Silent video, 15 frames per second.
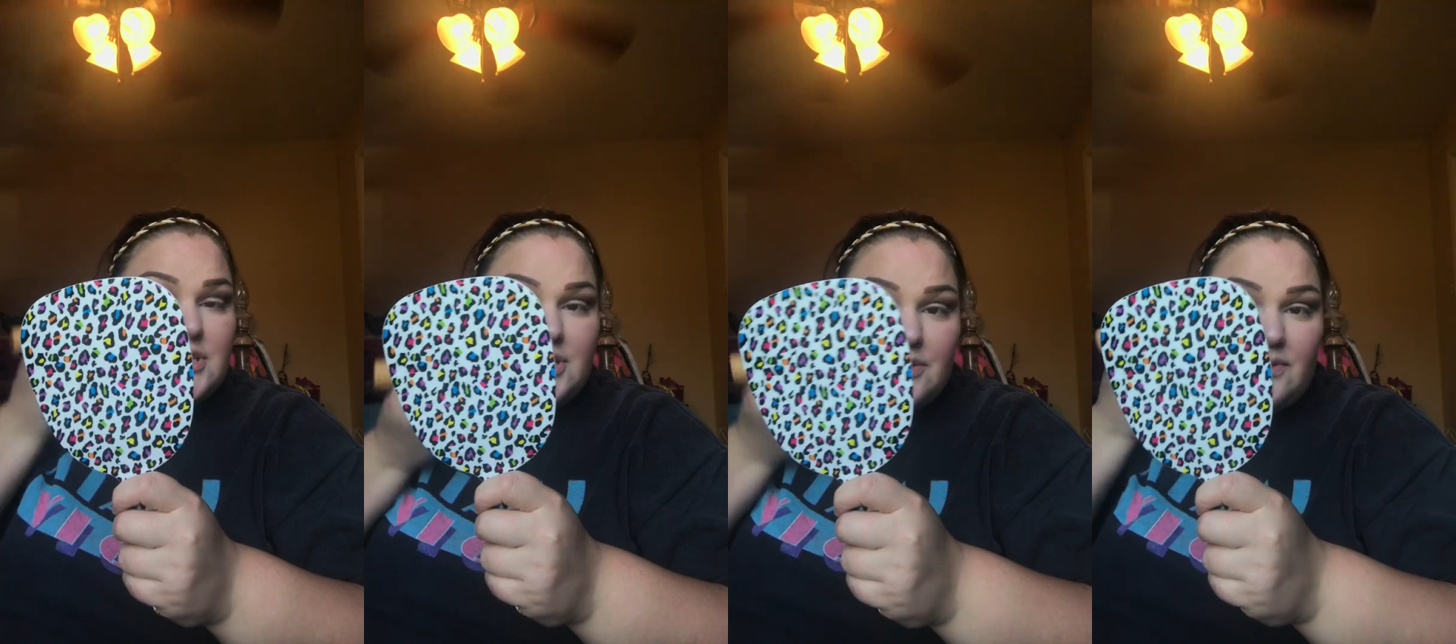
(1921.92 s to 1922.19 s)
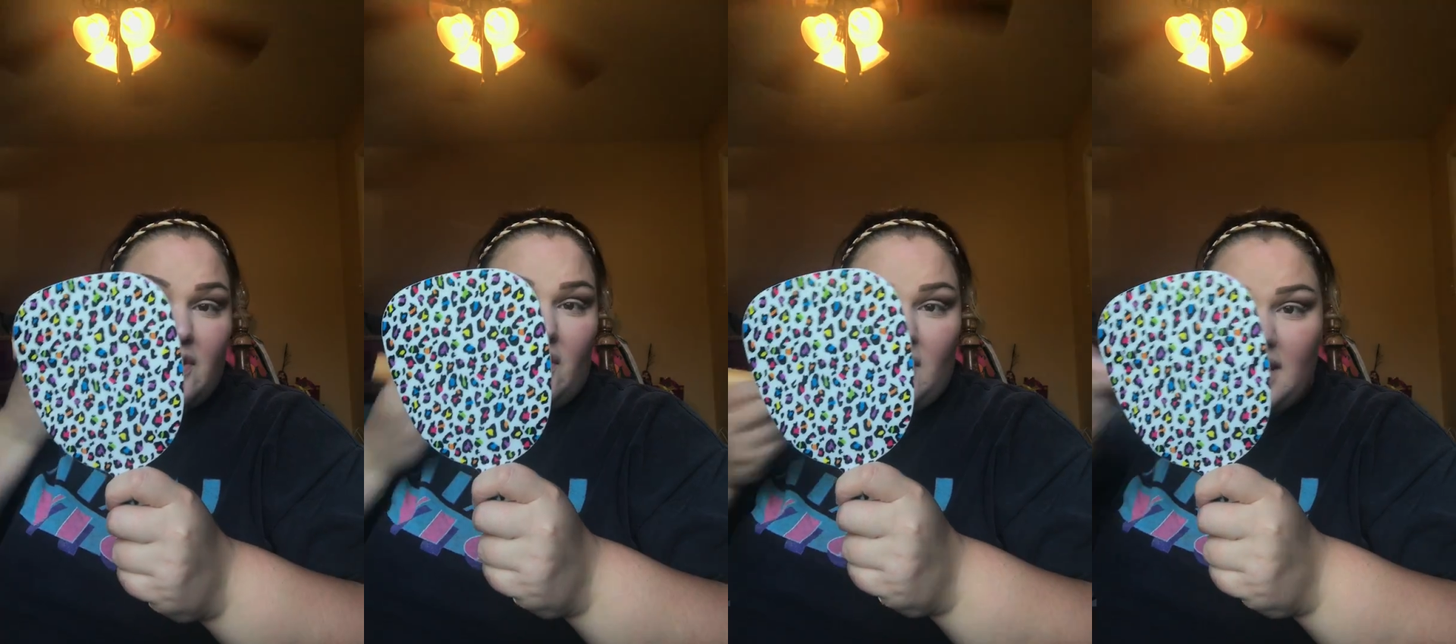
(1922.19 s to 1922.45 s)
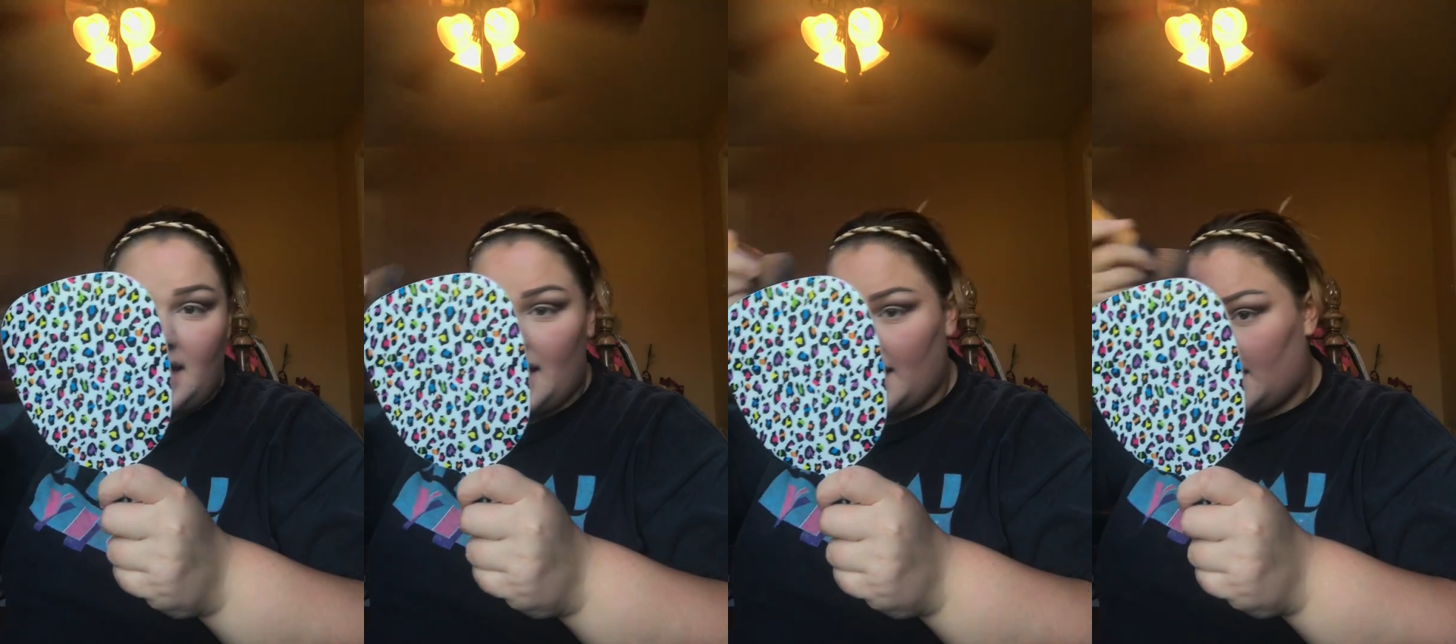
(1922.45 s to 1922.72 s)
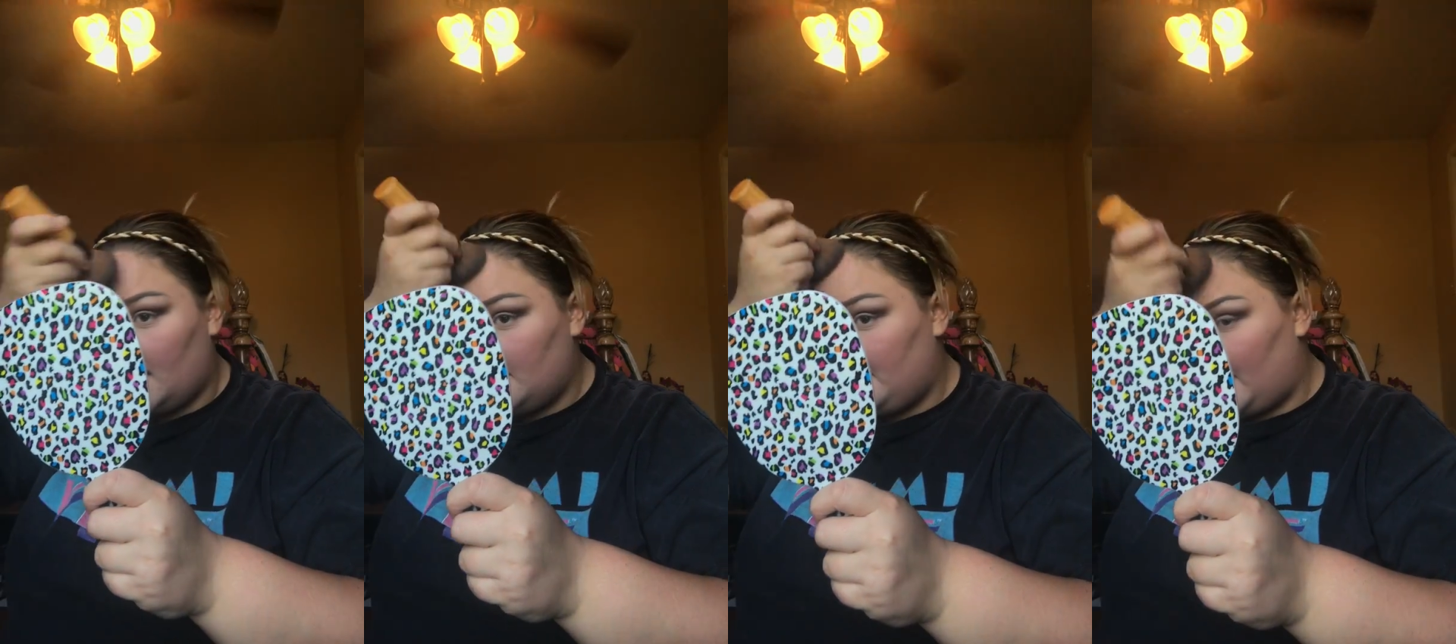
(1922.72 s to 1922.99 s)
Do not
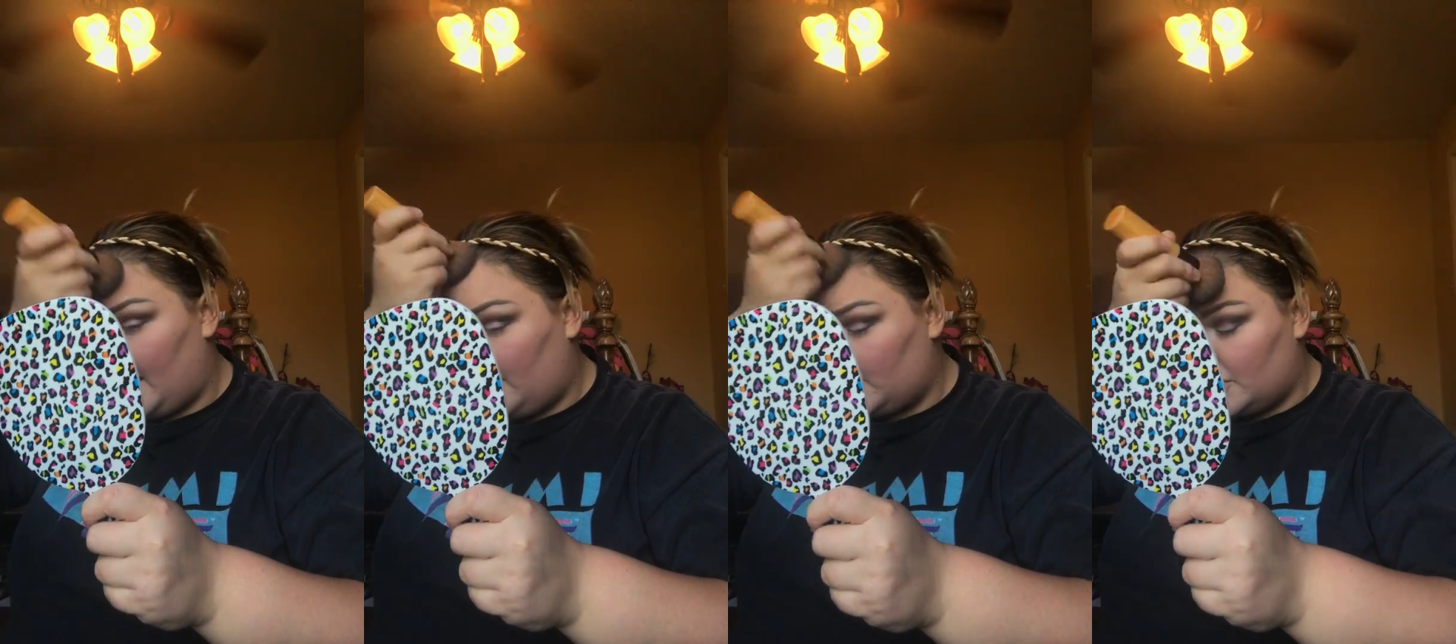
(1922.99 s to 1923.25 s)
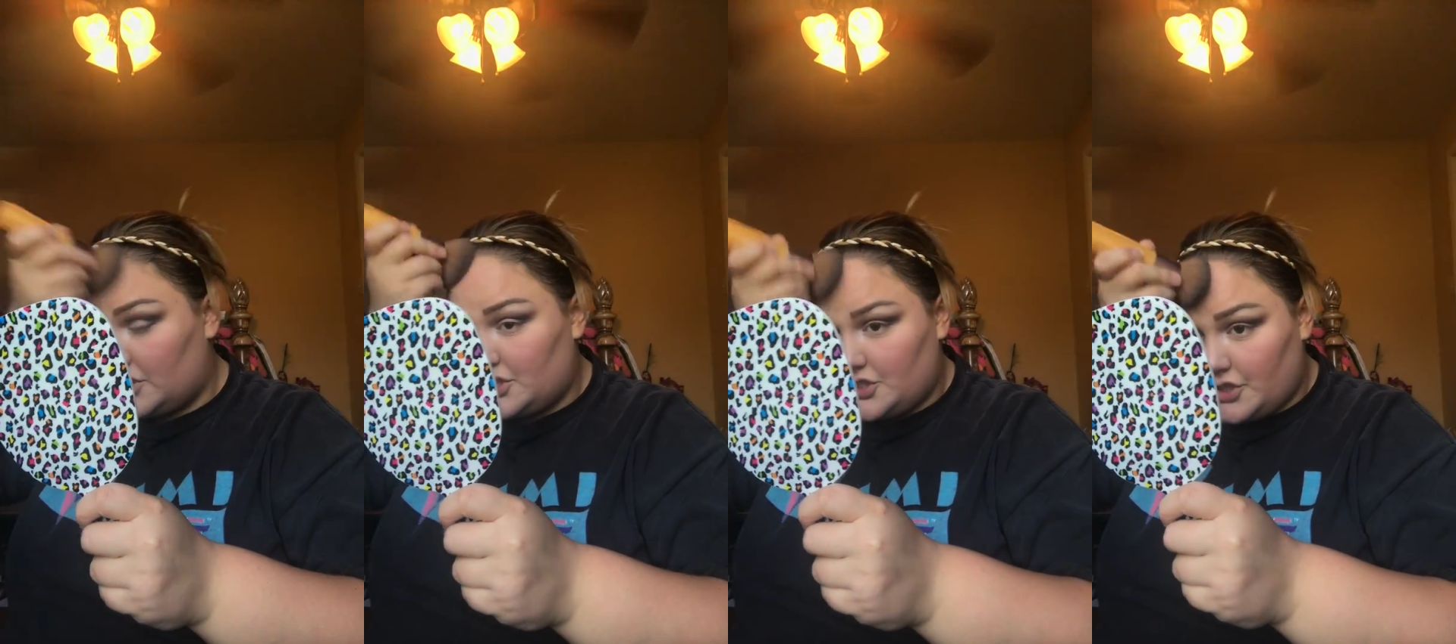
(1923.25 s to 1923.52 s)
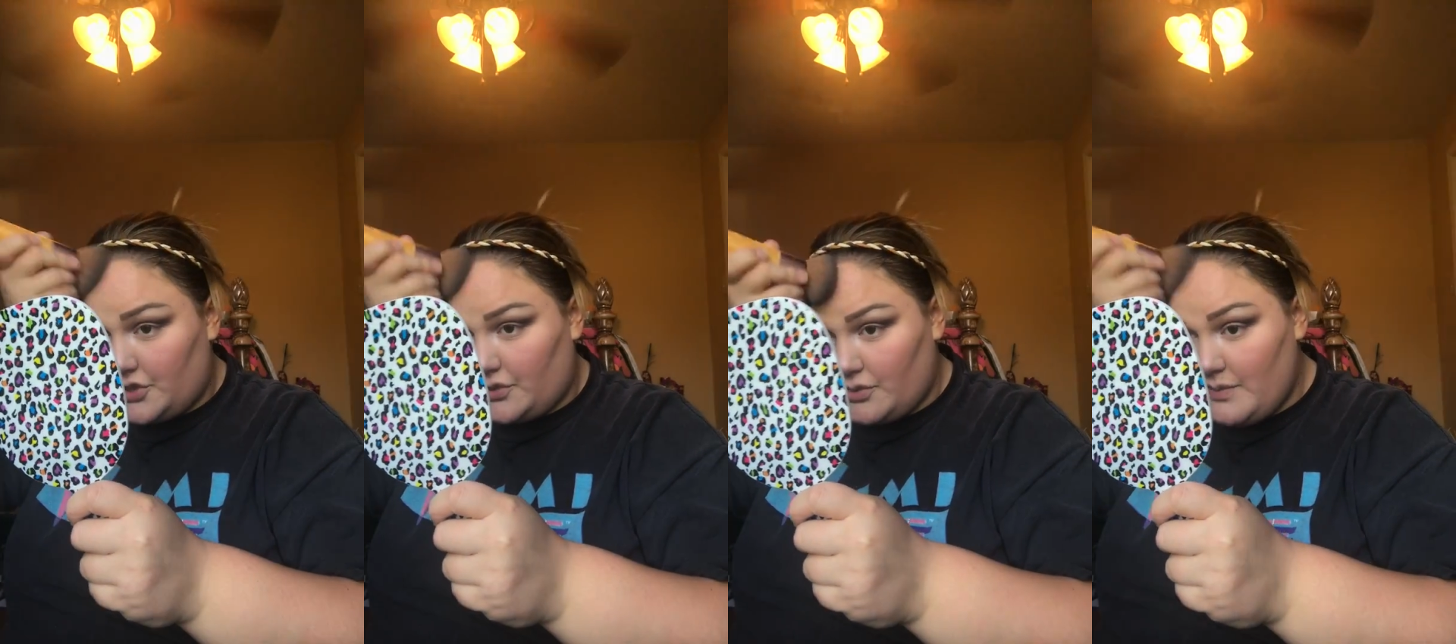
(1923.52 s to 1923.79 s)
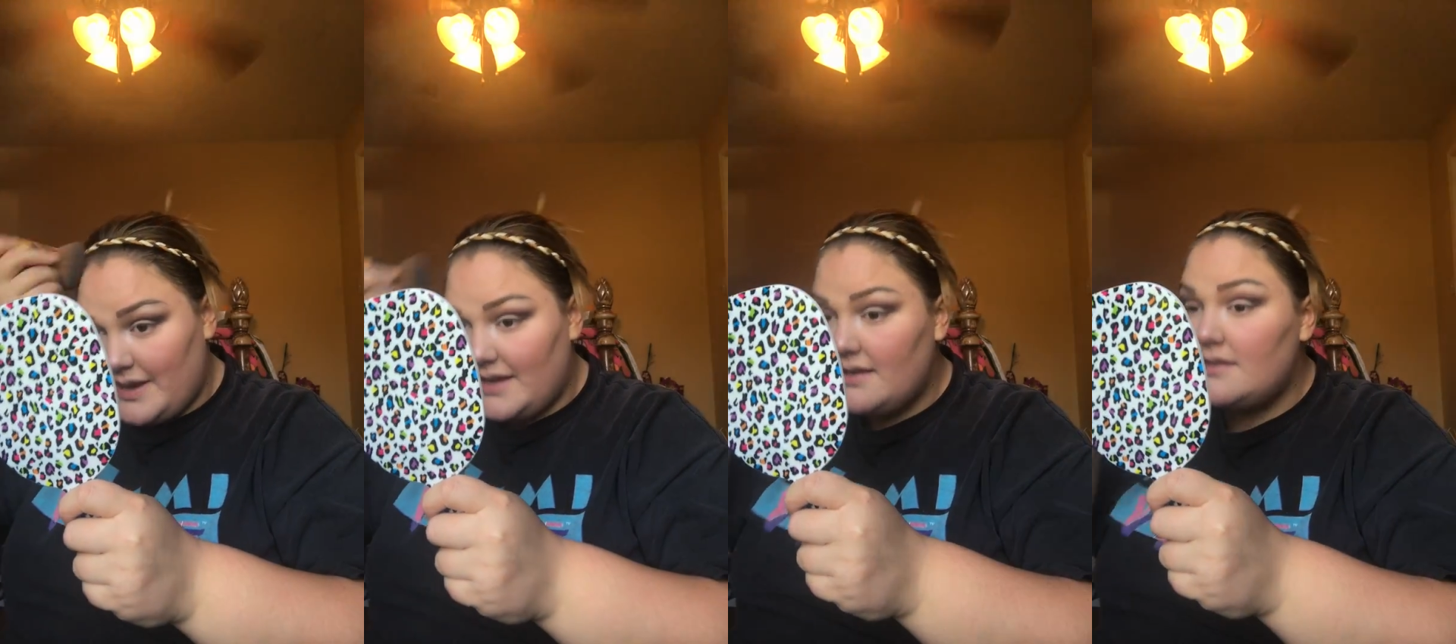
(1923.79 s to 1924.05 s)
add powder
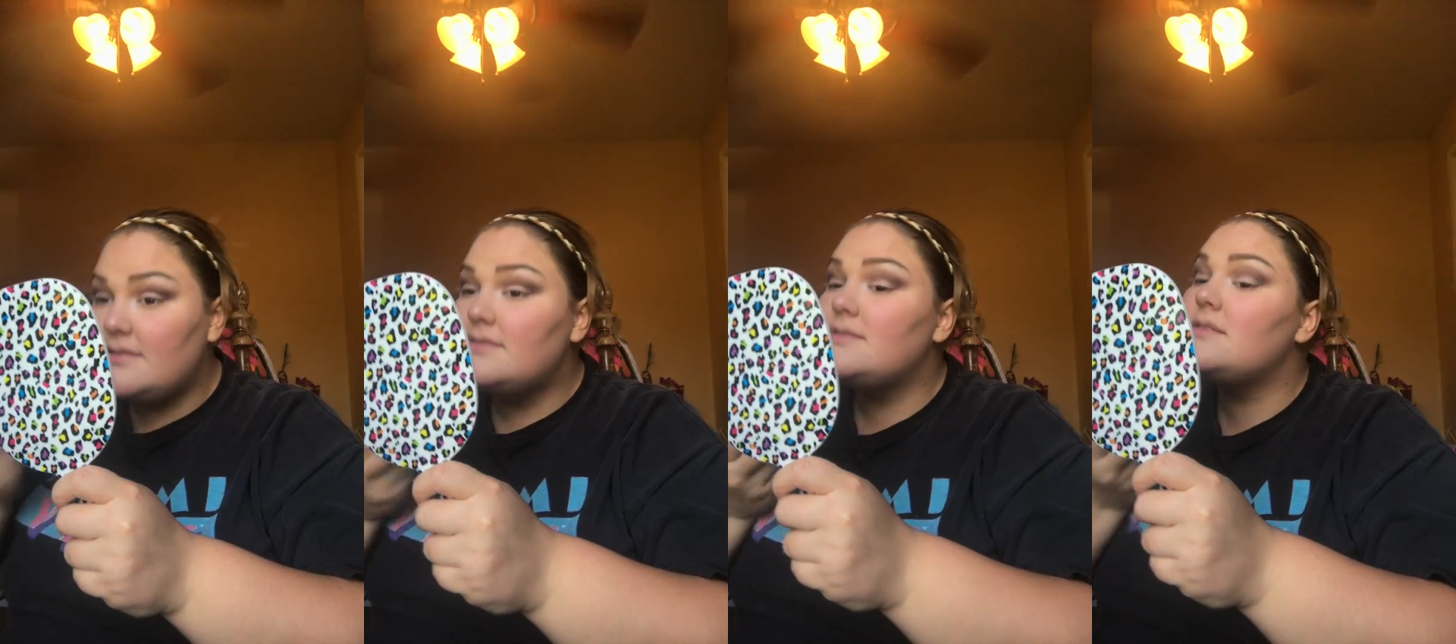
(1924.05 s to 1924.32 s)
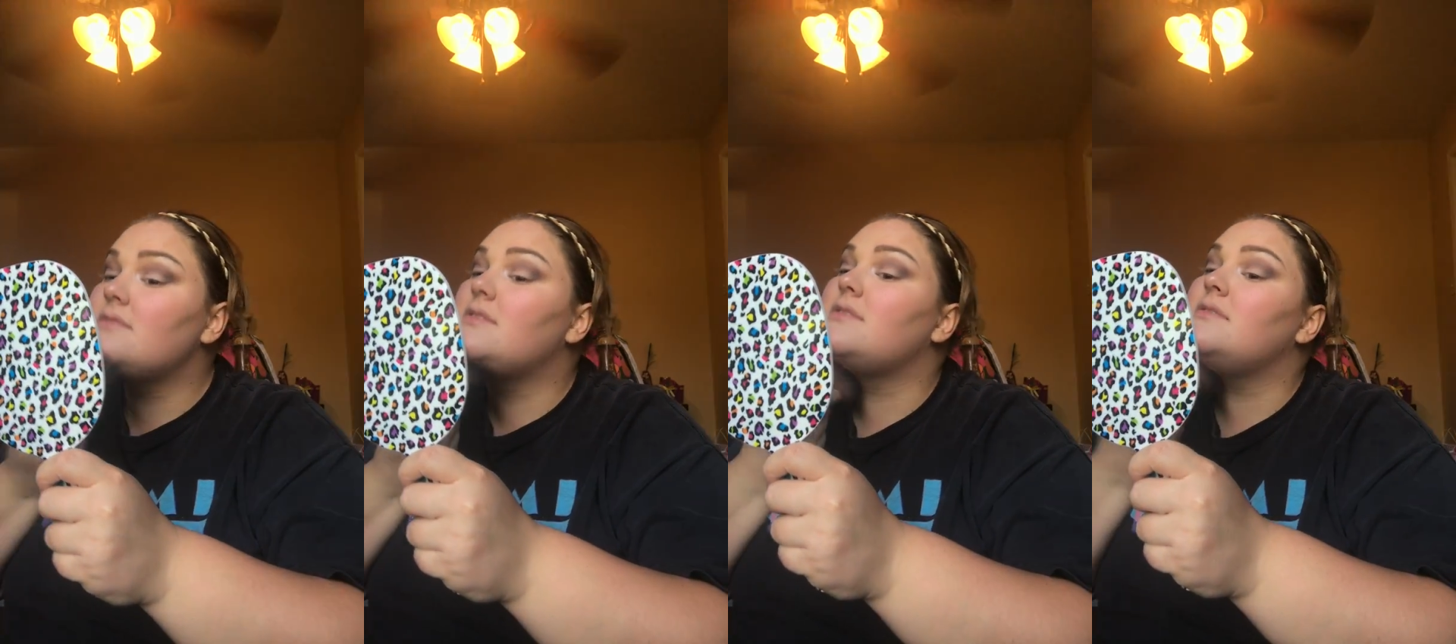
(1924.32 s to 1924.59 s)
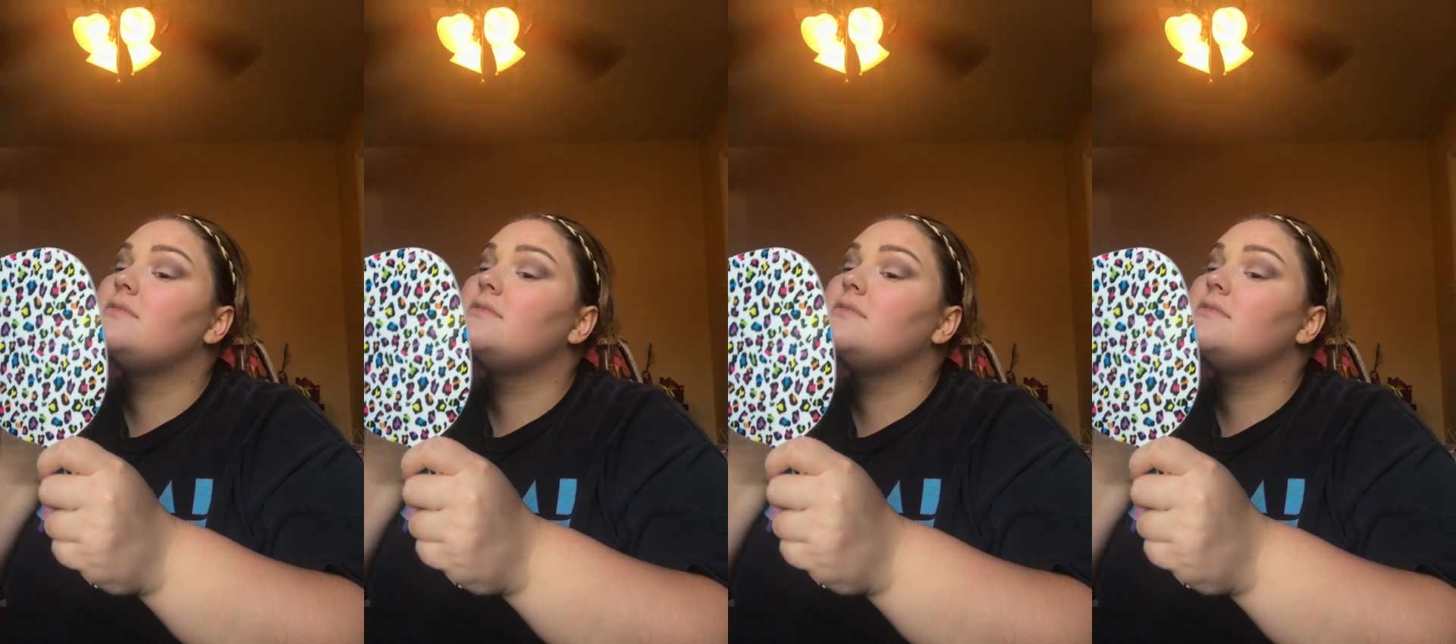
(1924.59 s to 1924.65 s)
to it,